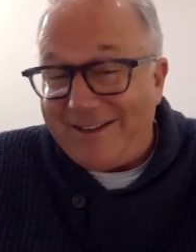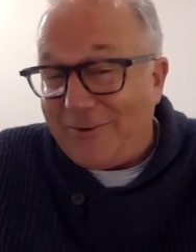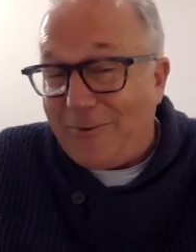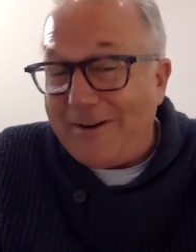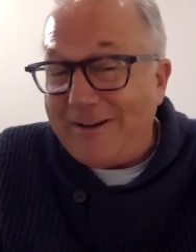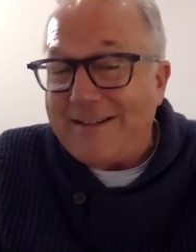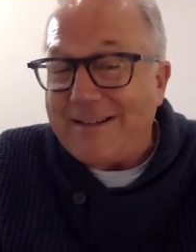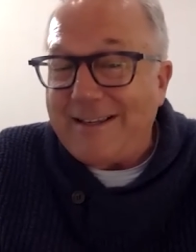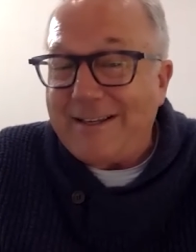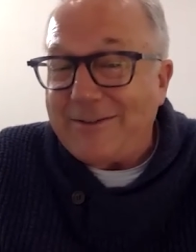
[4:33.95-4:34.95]
Do you want it to
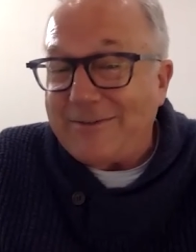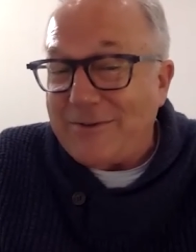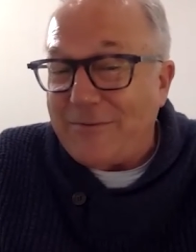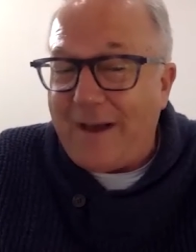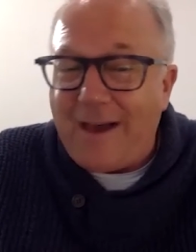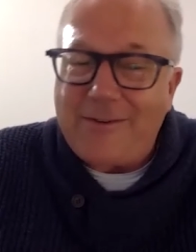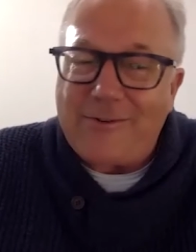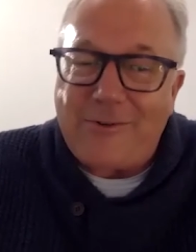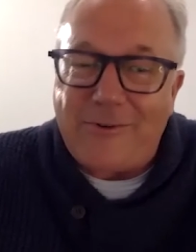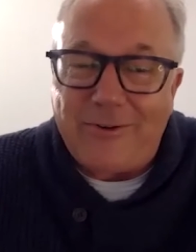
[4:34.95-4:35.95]
think it was your
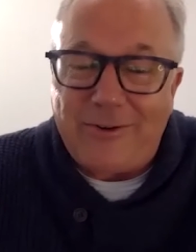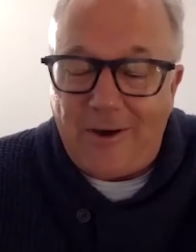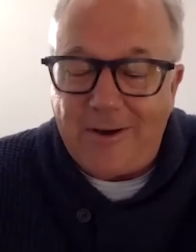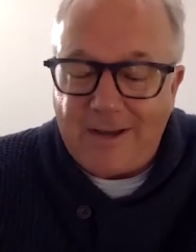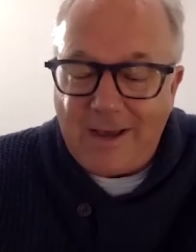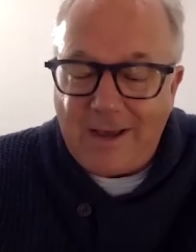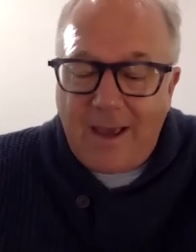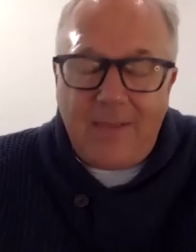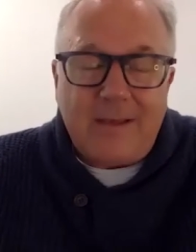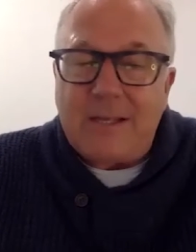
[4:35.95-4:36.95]
father or not?
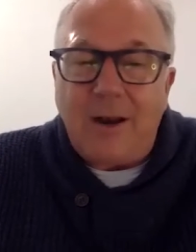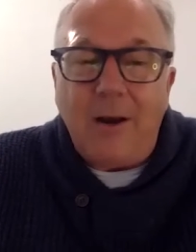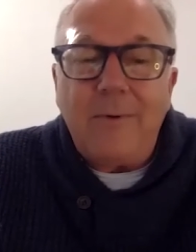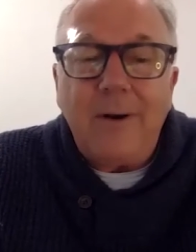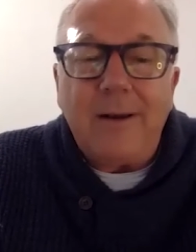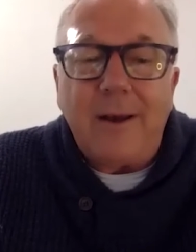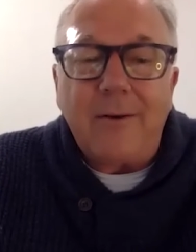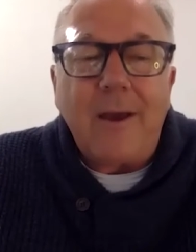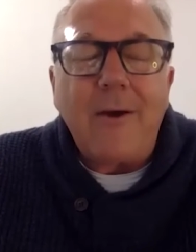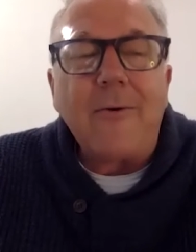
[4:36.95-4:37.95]
And they said, I really
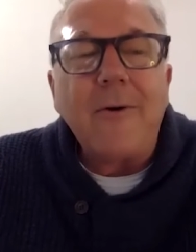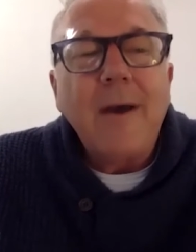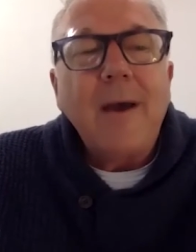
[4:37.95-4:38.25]
don't know.